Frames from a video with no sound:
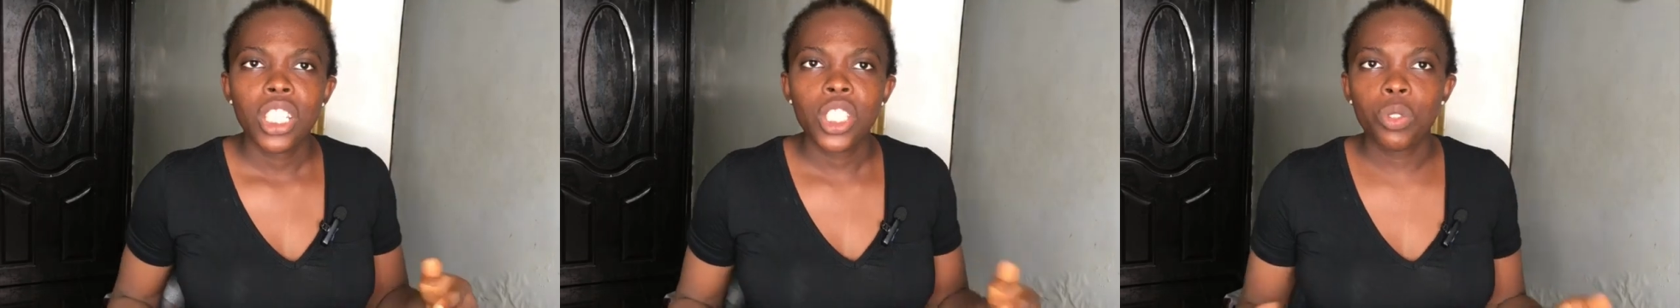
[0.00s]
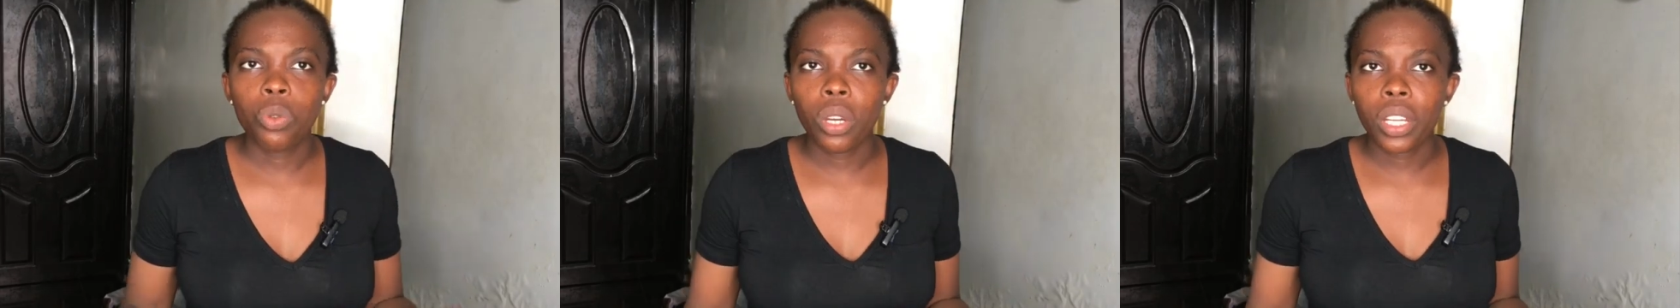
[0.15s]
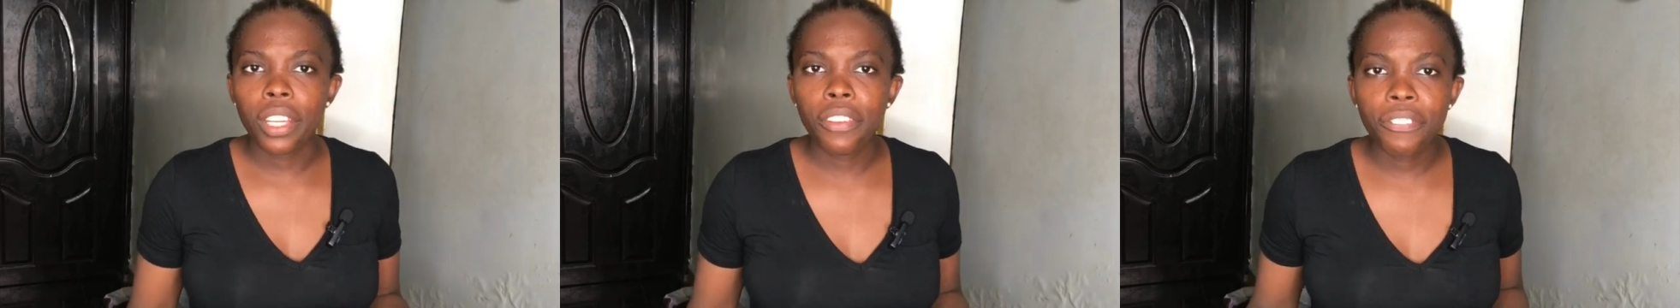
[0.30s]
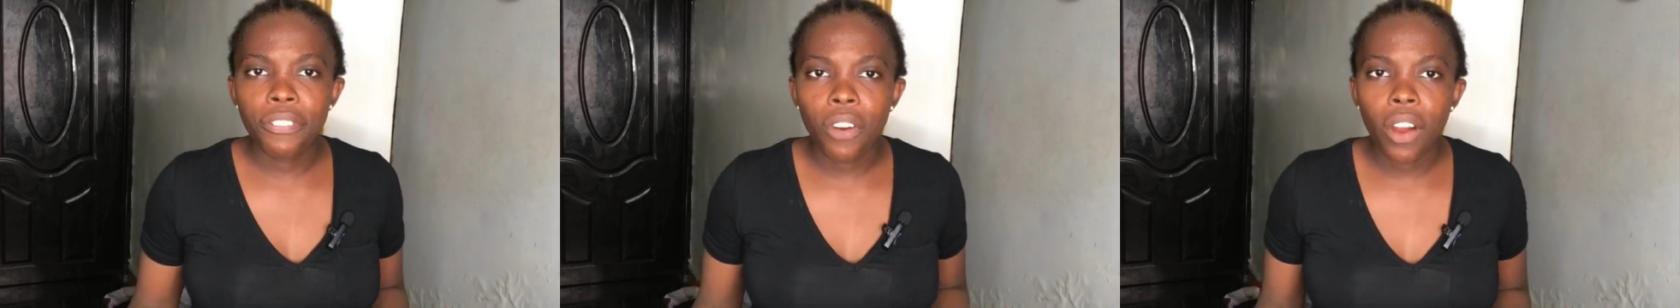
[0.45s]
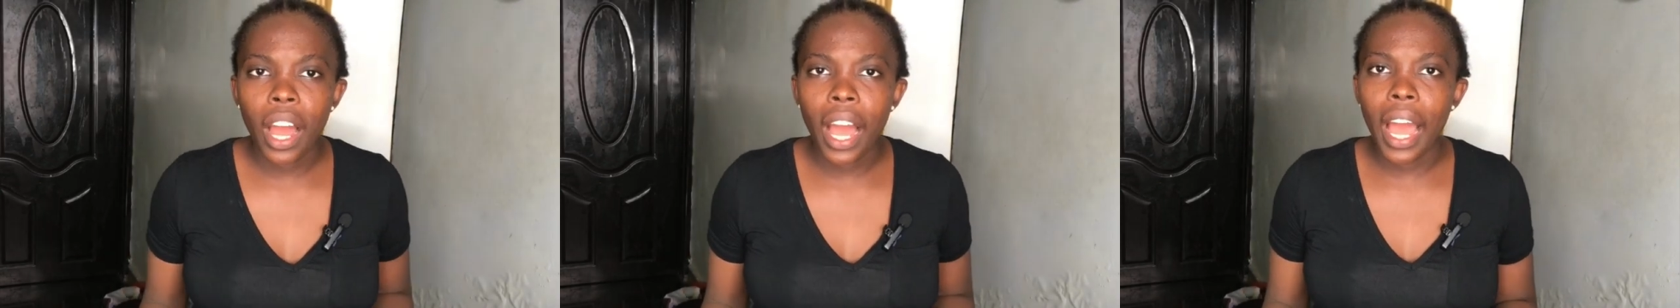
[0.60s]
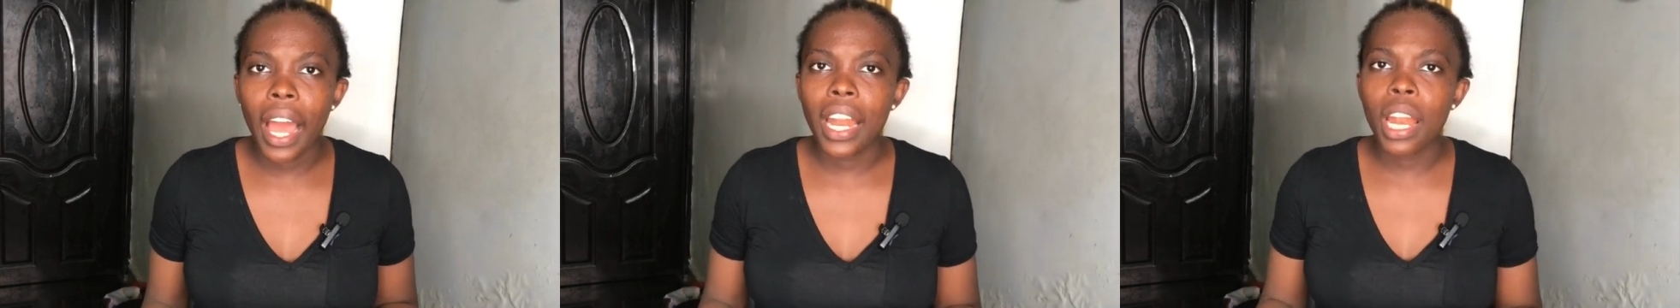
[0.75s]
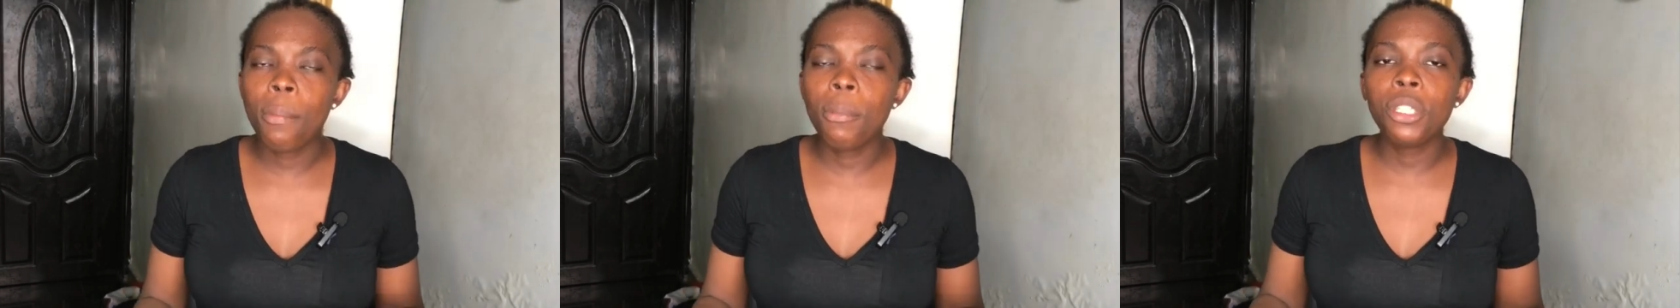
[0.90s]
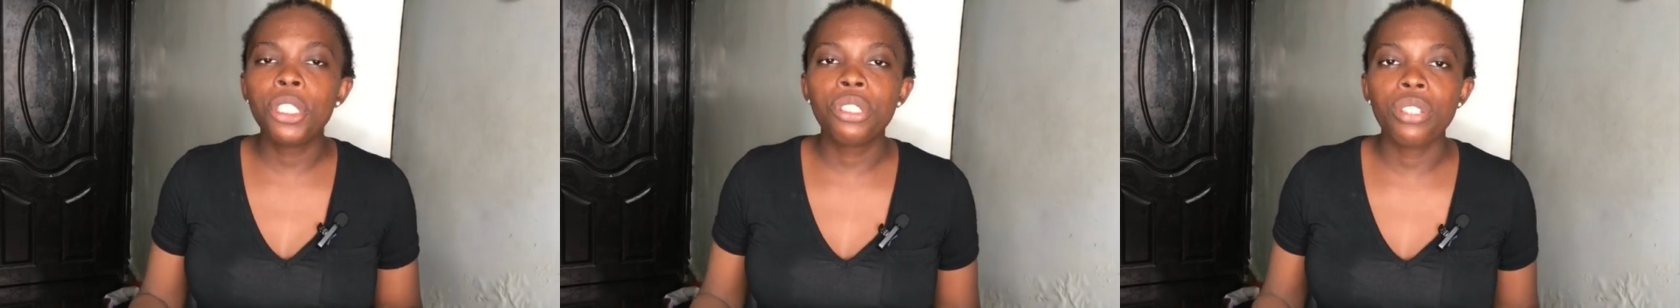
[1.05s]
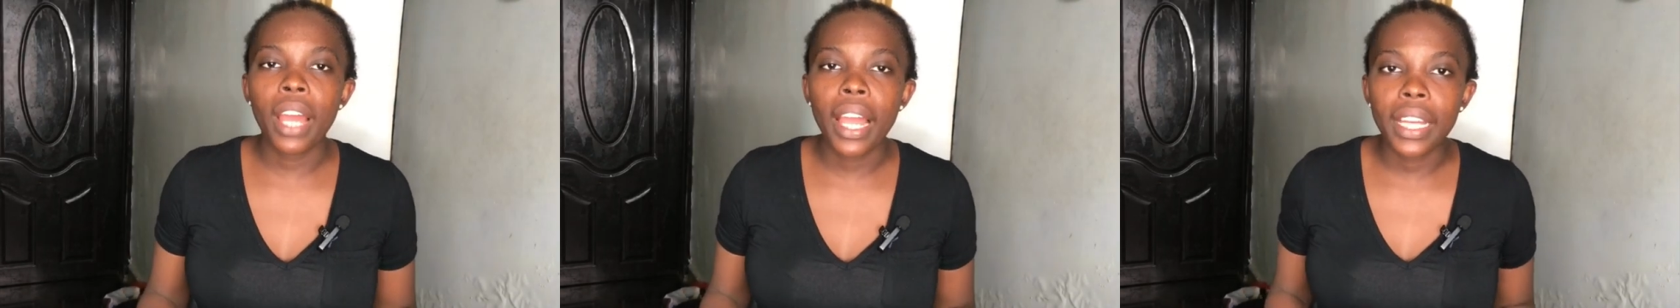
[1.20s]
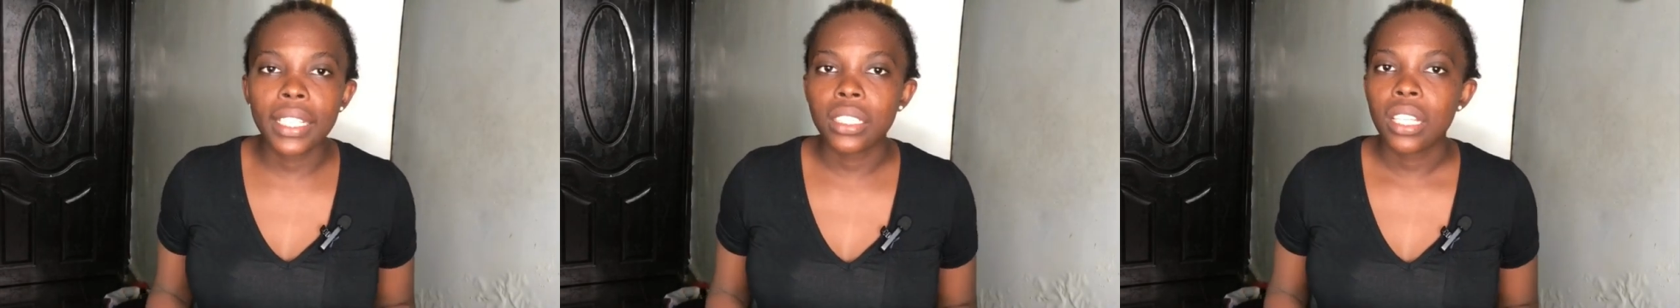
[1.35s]
it's working for her, let me
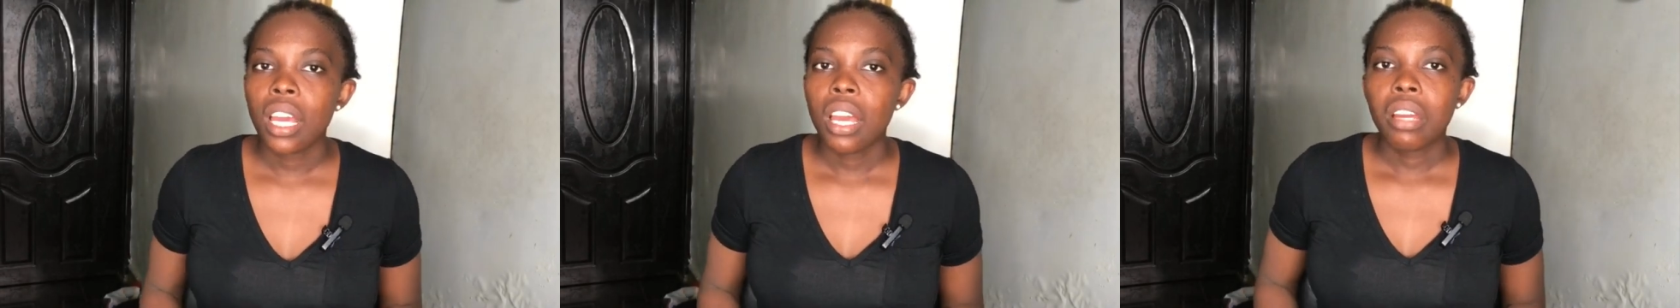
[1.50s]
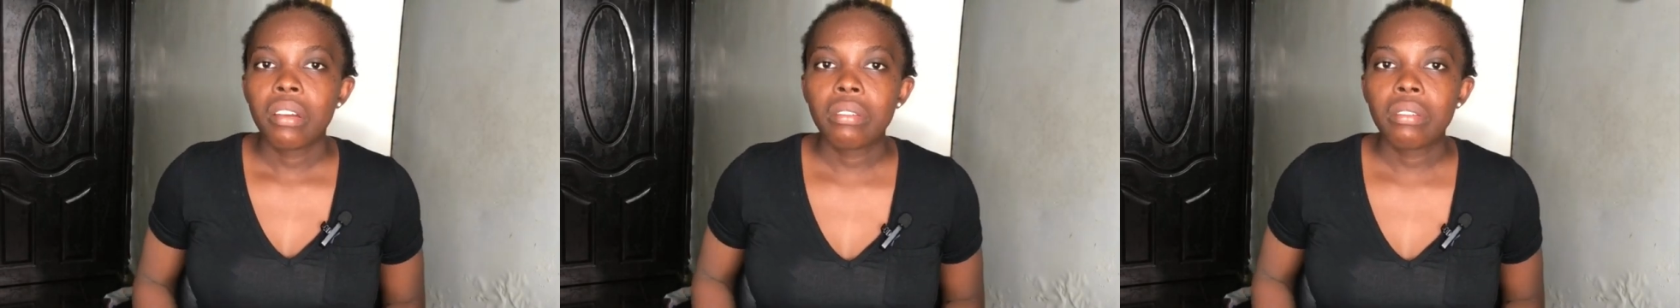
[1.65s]
try it.